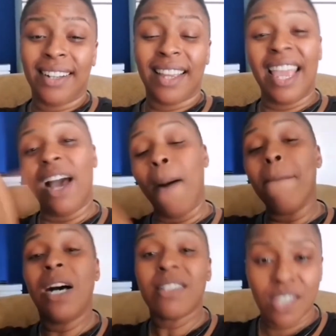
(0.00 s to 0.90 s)

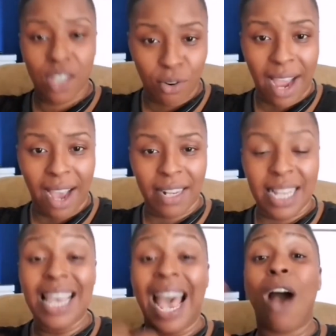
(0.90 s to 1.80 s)
amongst the crowd. It's
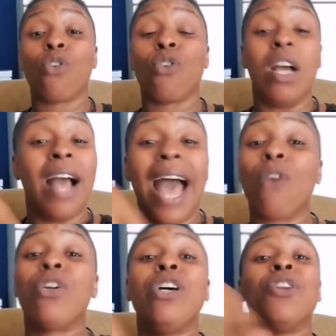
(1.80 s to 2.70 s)
how
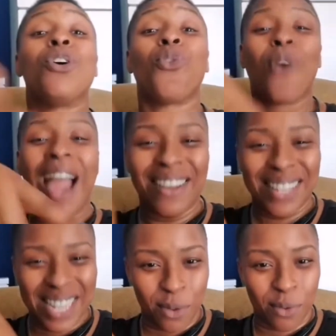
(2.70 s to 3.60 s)
good the crowd that
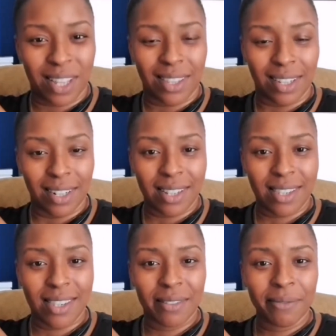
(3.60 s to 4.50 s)
you're with
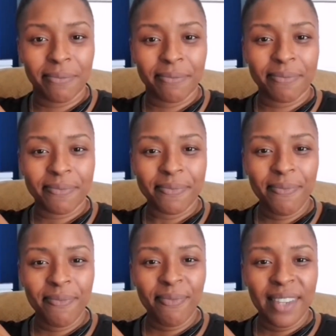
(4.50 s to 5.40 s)
looks.
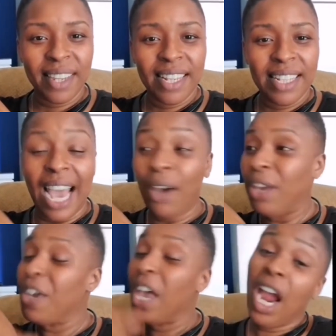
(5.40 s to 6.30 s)
Now, if
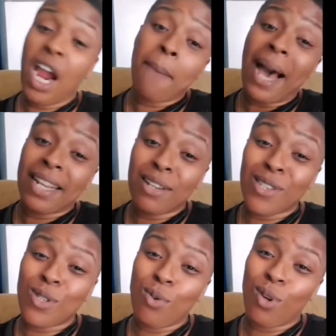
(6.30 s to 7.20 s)
everybody else is
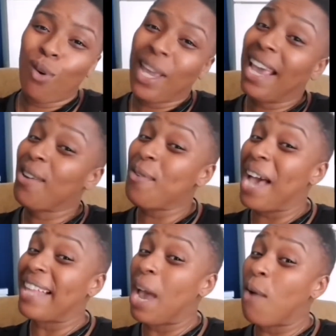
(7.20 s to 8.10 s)
doing okay and you got
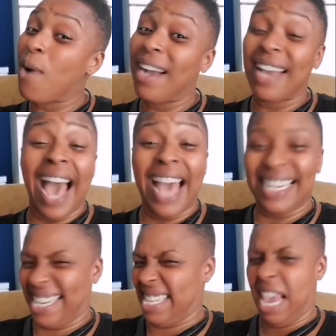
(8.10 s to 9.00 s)
that one guy that
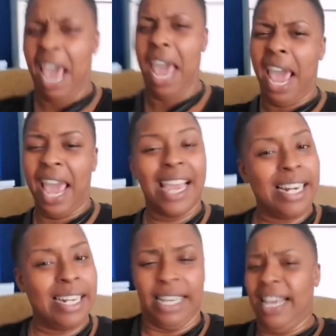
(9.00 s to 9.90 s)
says, yeah,
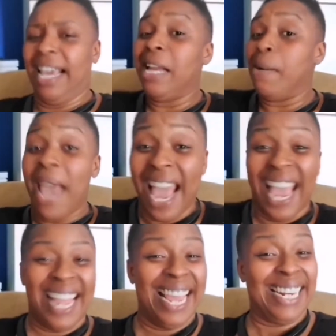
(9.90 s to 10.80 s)
he the man,
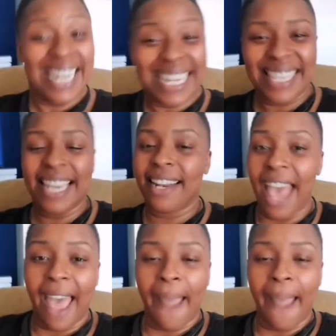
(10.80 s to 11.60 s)
he did this, he did that.